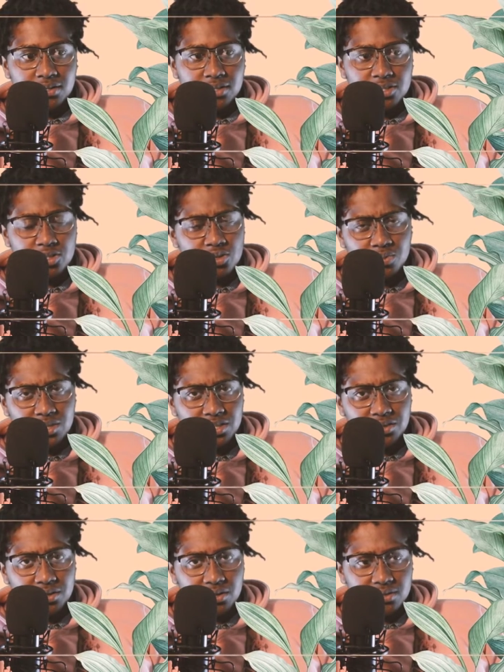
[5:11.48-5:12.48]
There's too many
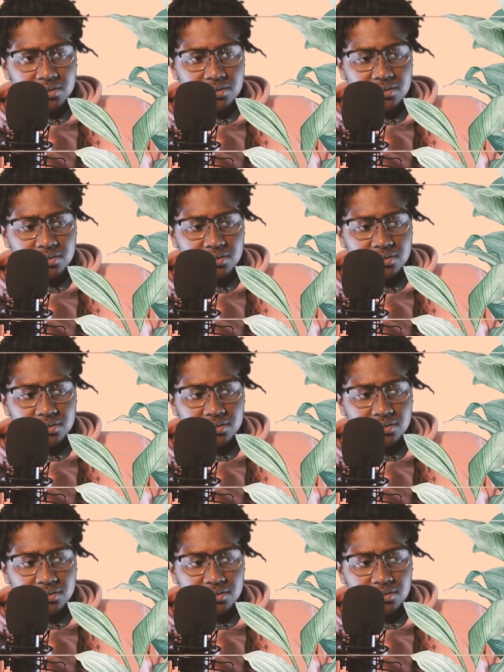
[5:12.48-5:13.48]
thoughts.
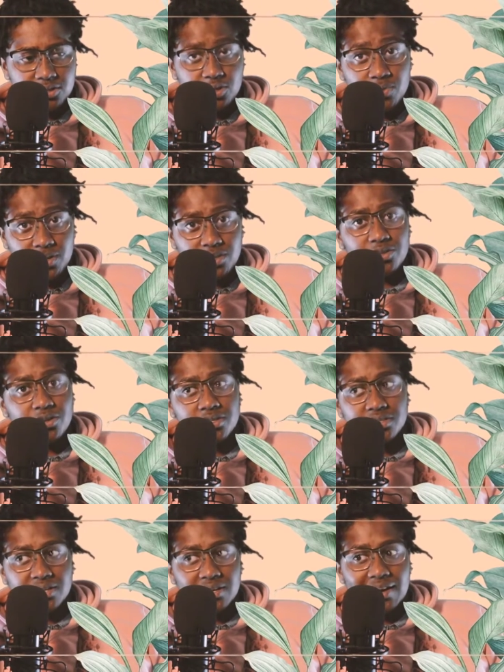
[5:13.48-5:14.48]
Too many
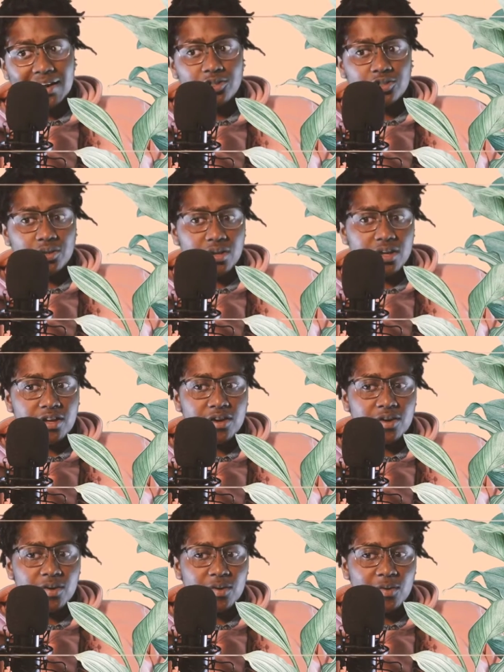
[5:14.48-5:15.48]
thoughts cloud your
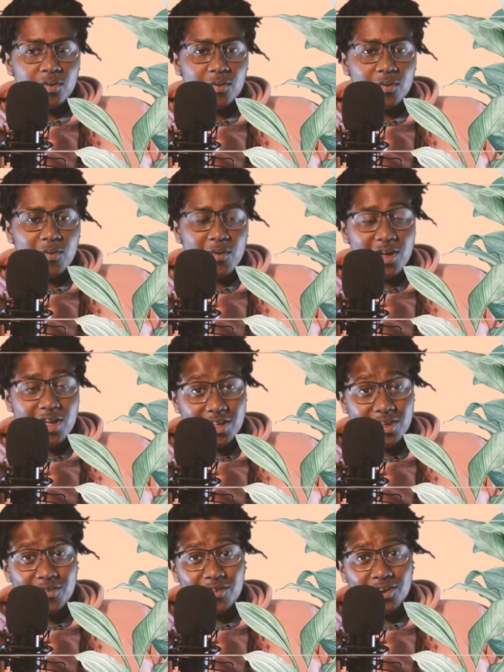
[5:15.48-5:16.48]
head when
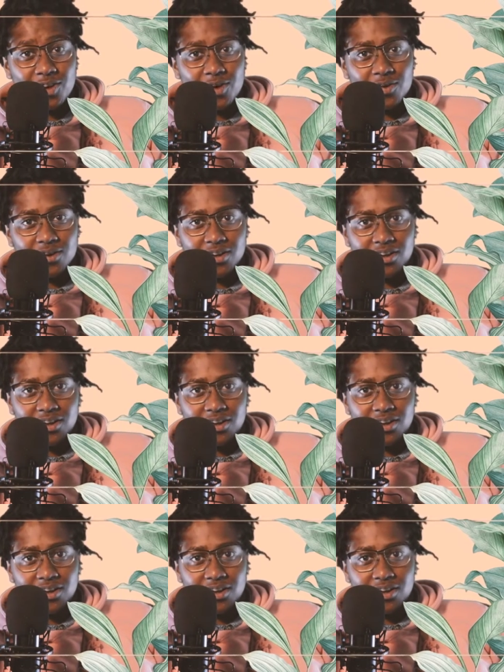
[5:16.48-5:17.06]
you're alone.